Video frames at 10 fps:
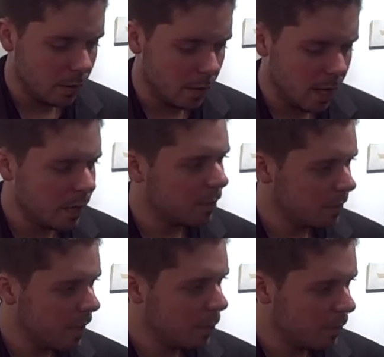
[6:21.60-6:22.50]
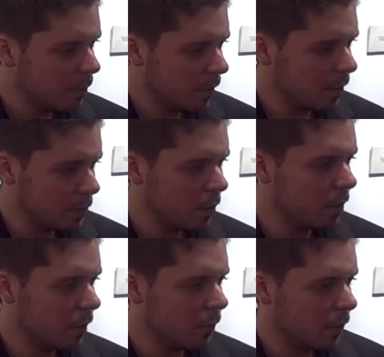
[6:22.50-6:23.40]
add in the tape and the dirt
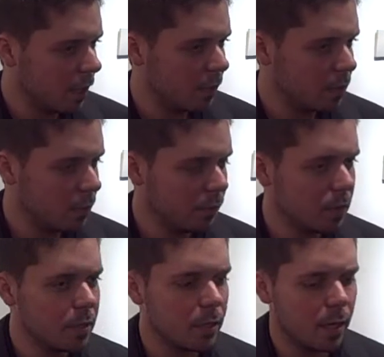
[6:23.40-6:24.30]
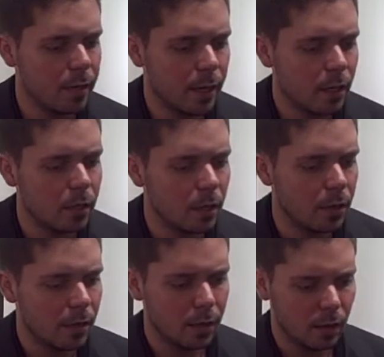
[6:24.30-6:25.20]
and everything on the surface. And that I
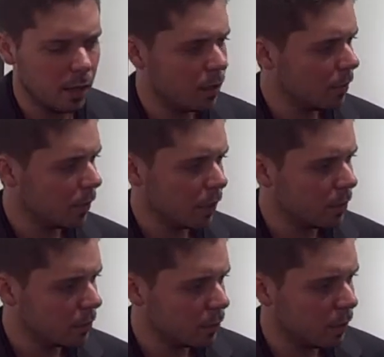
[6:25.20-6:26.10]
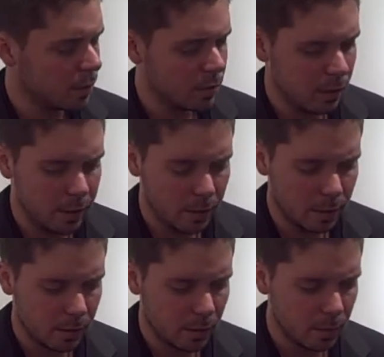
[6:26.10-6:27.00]
think that led to everything else. So I studied,
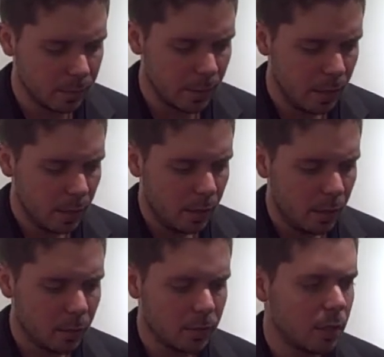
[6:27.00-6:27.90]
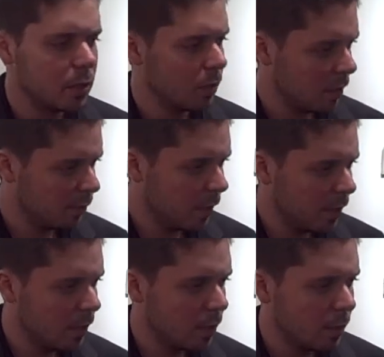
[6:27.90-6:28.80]
Dutch silk
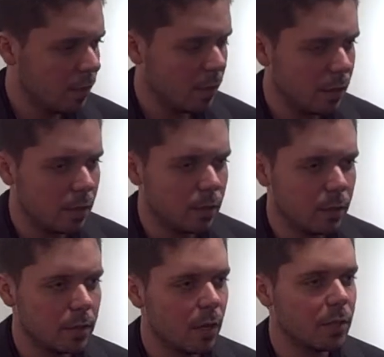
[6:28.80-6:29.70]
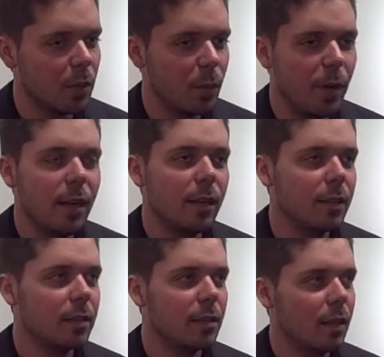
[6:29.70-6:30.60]
painting, and I started
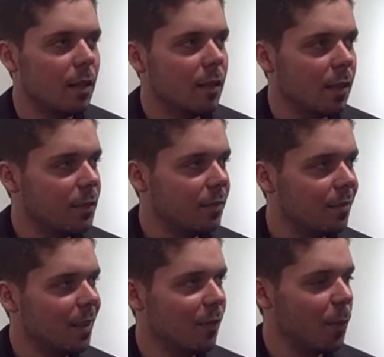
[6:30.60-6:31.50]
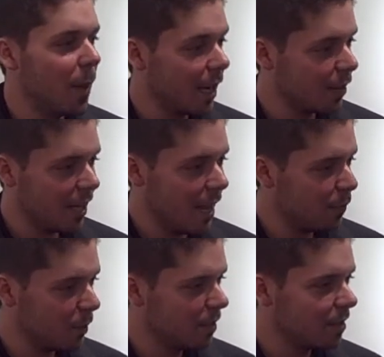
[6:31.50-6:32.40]
paintings of the back of the
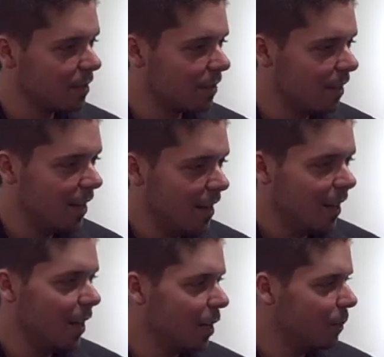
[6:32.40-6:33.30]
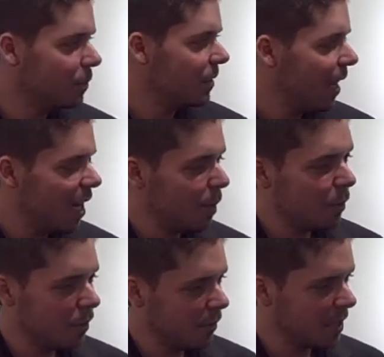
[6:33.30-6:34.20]
canvas, and tape
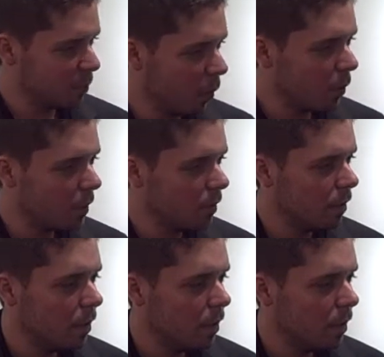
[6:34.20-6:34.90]
and things broken.